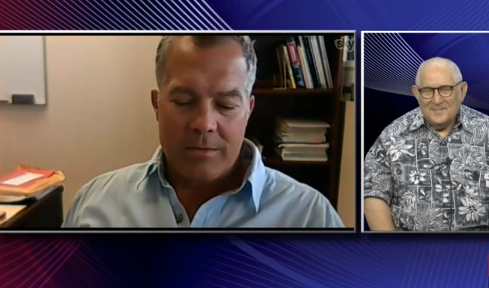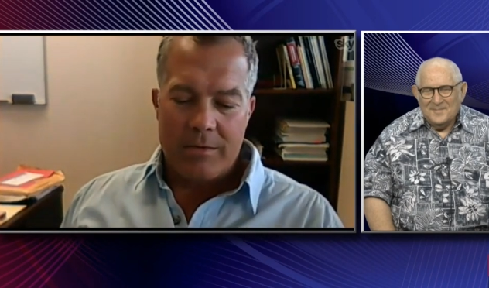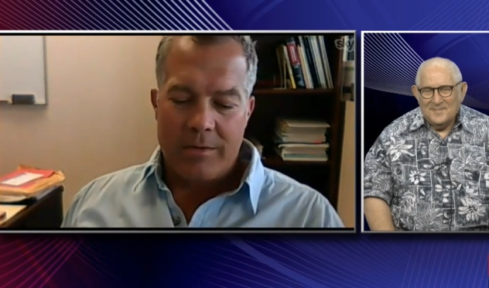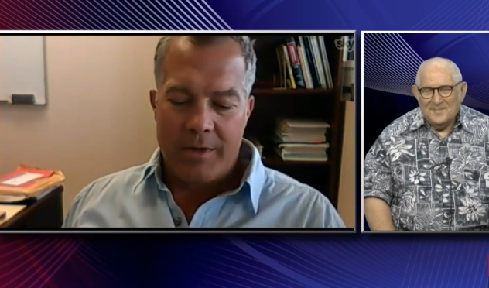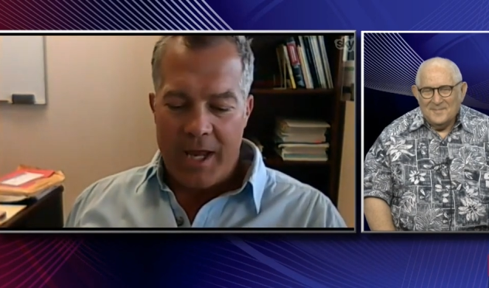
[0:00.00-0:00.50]

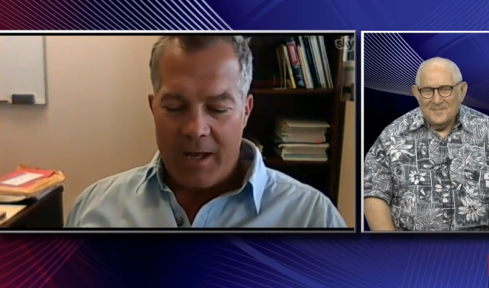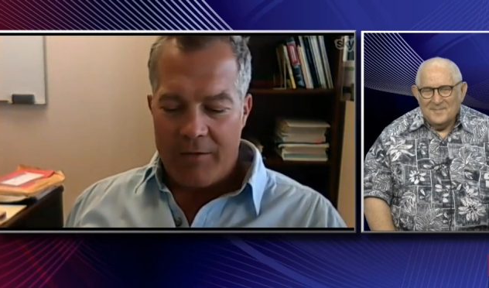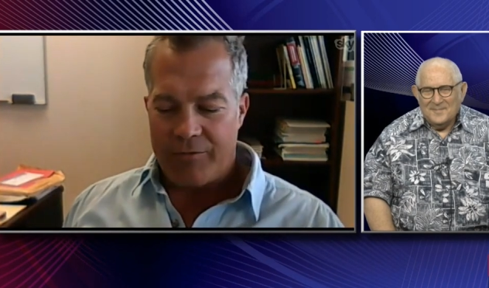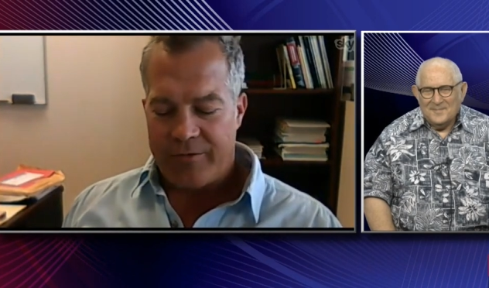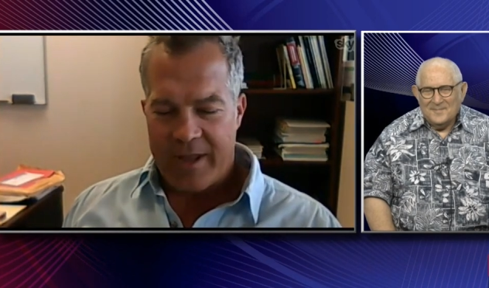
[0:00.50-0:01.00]
Speaker 1: the
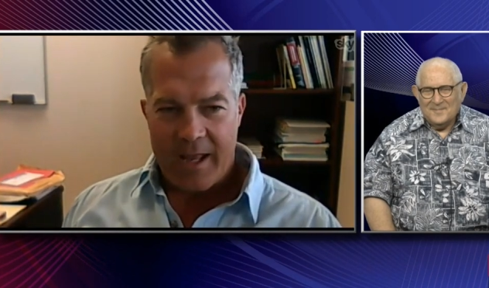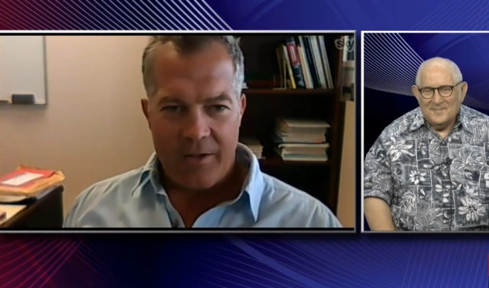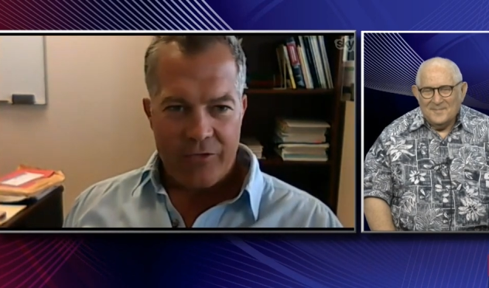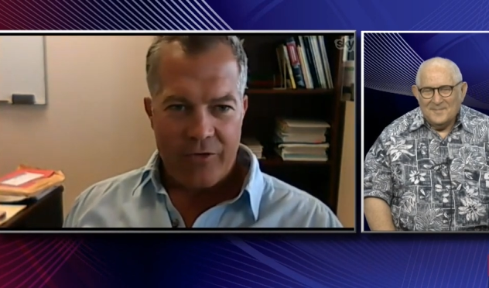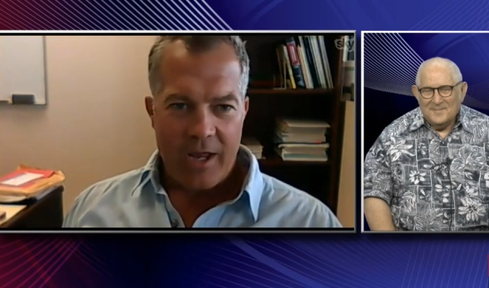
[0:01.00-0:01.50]
native tenants
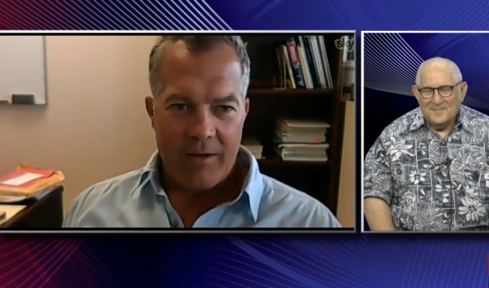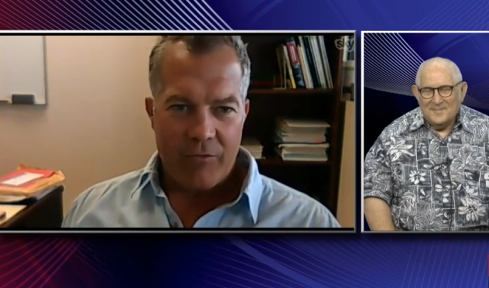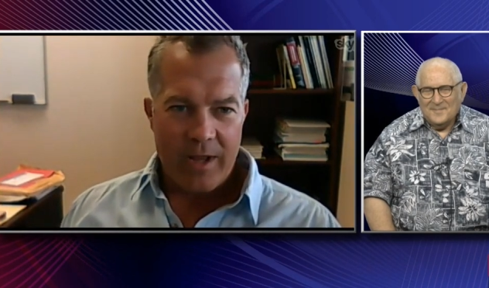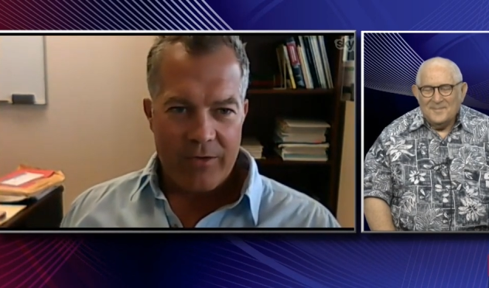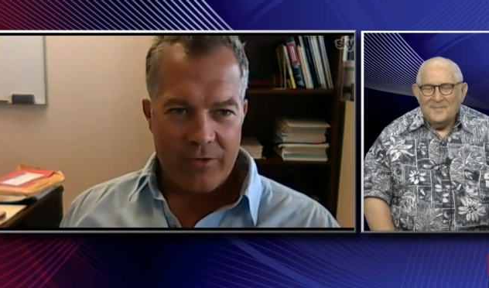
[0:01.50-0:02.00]
or native
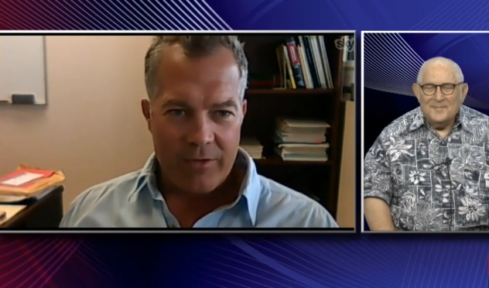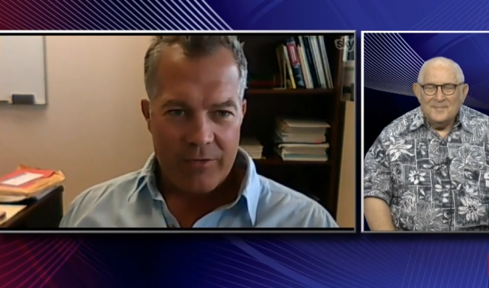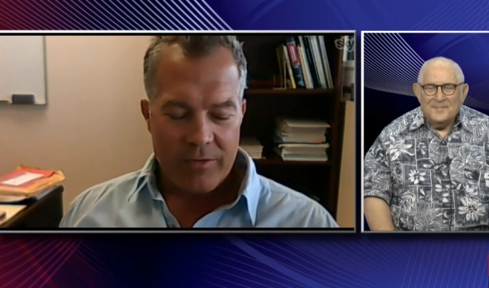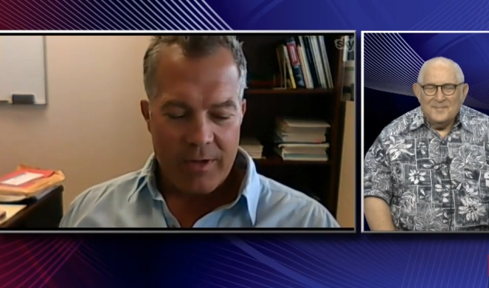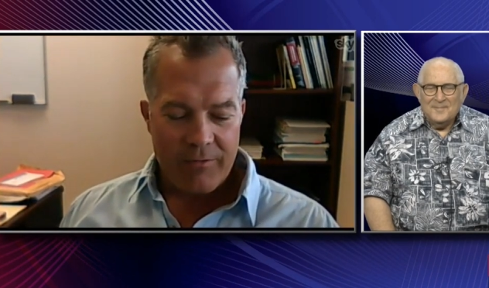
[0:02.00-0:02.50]
residents
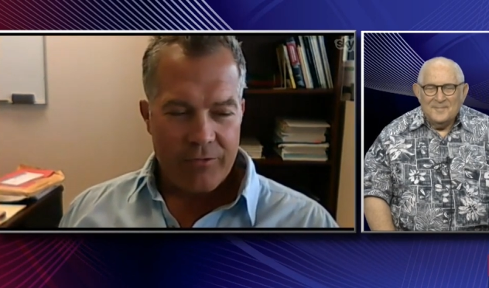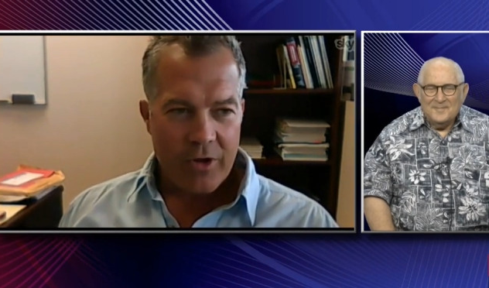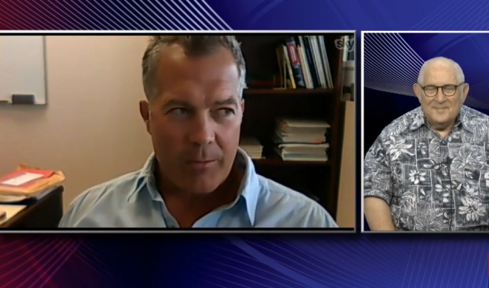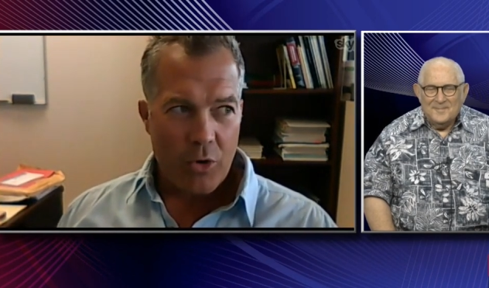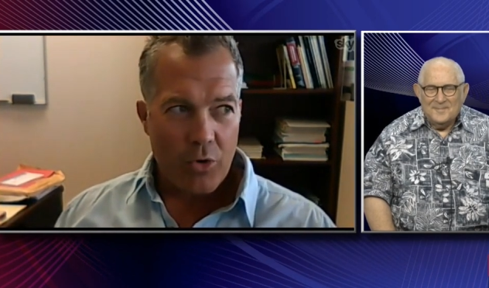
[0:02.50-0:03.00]
lived
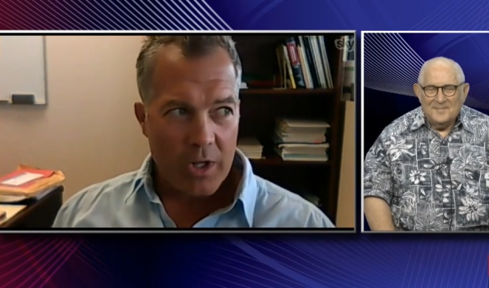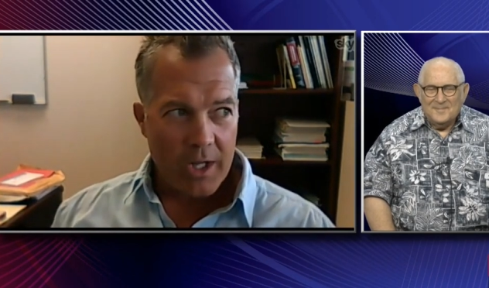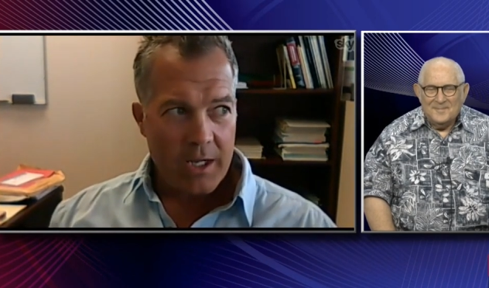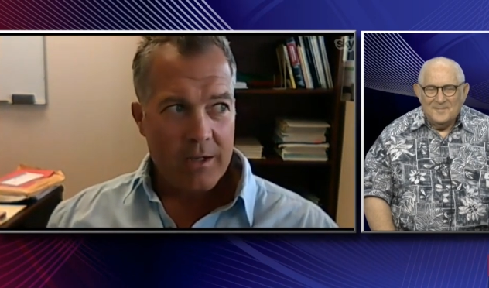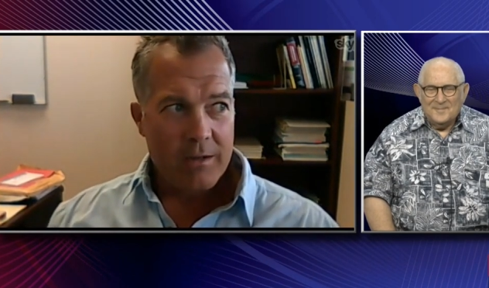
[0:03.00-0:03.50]
communally
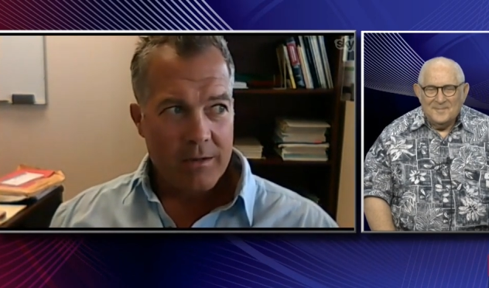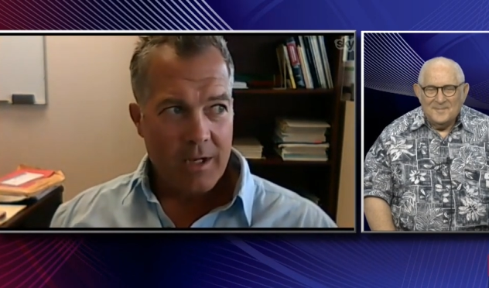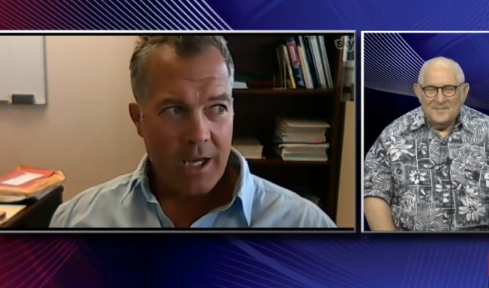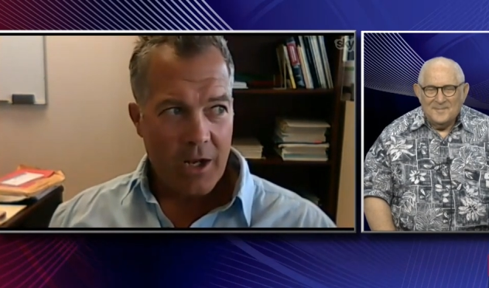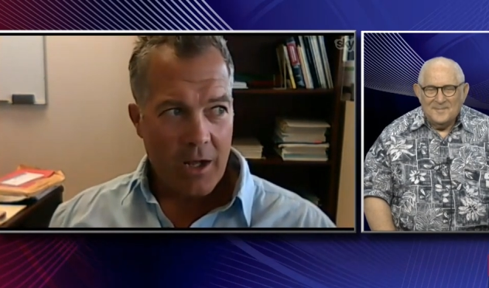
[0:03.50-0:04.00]
in
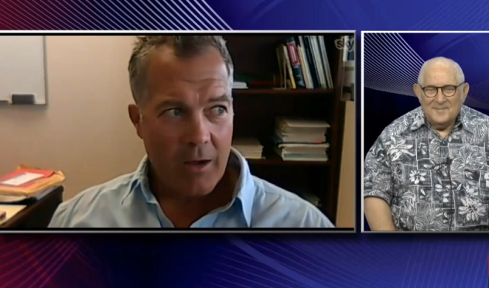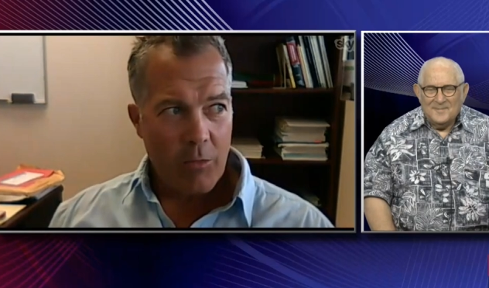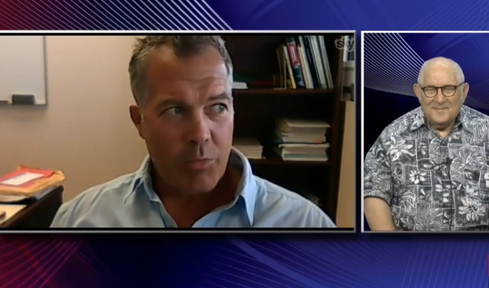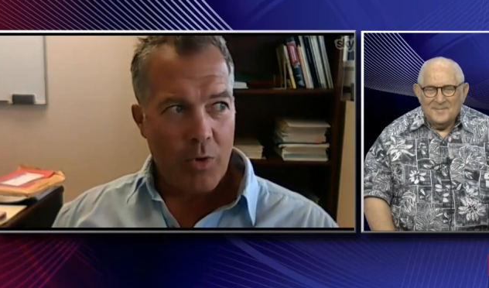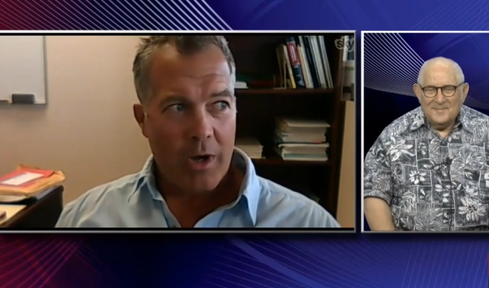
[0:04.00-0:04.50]

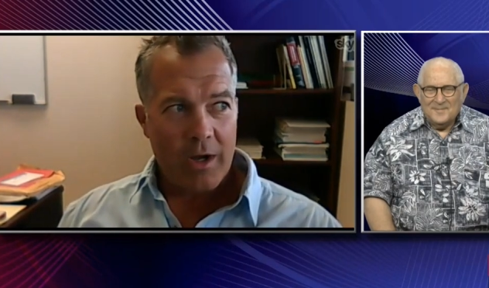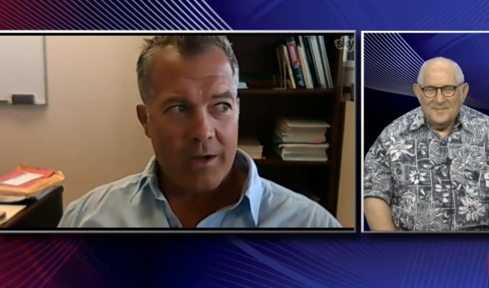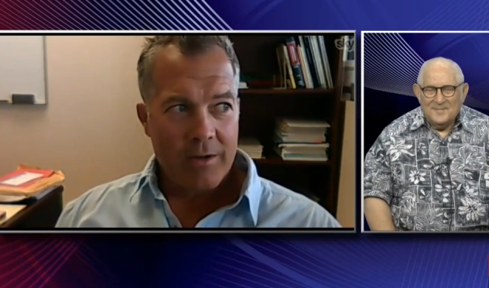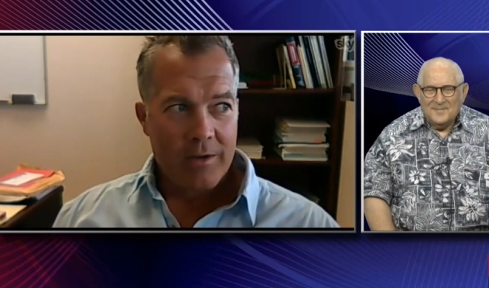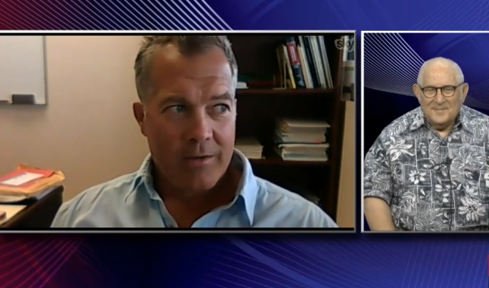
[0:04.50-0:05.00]
Ahupua'a,
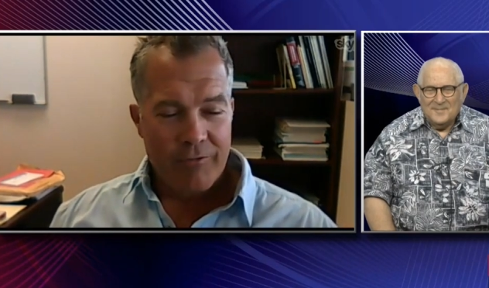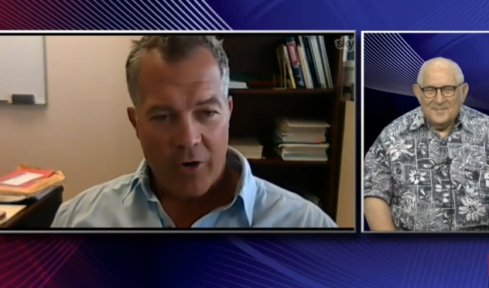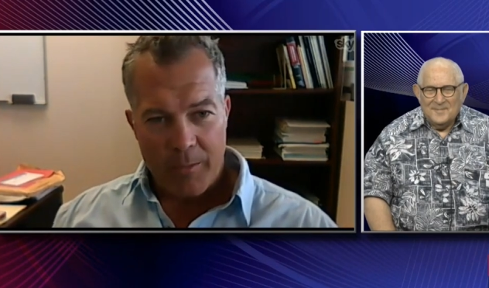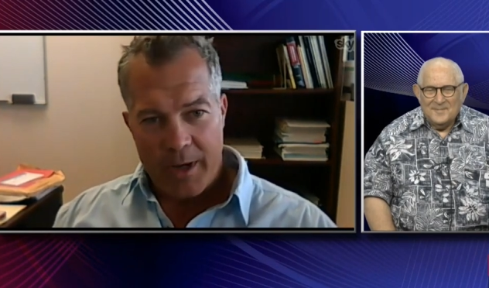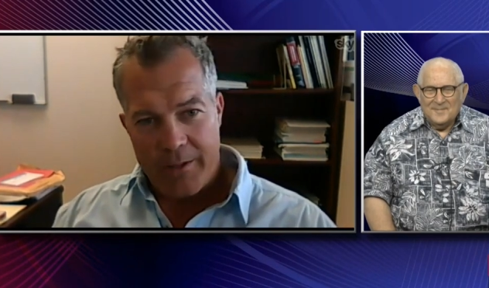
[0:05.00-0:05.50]

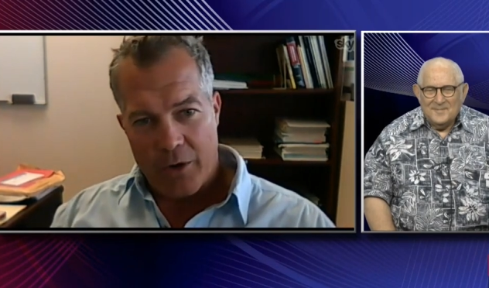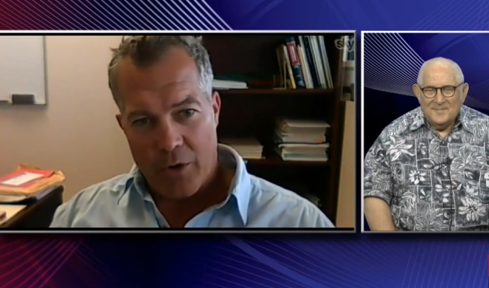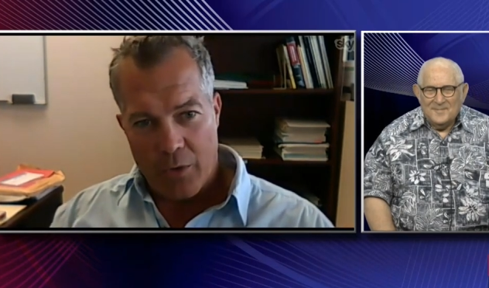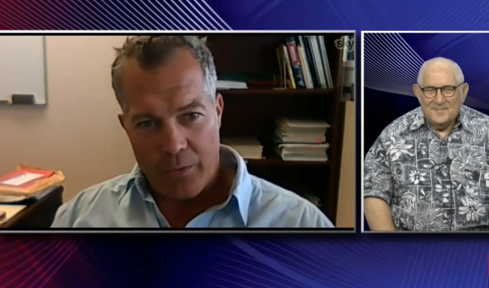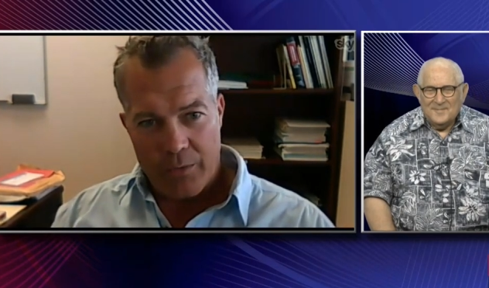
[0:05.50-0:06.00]
farming their
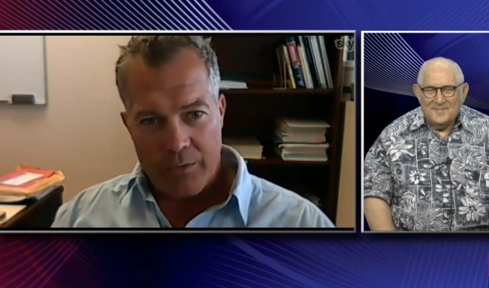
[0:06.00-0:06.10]
own